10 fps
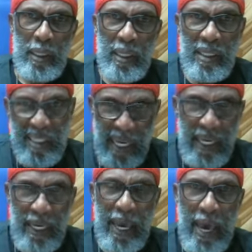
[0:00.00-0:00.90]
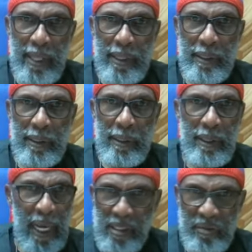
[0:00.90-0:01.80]
in the second gathering,
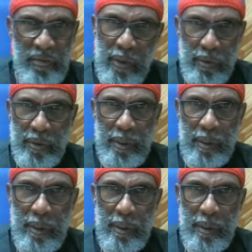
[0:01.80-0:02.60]
not the first.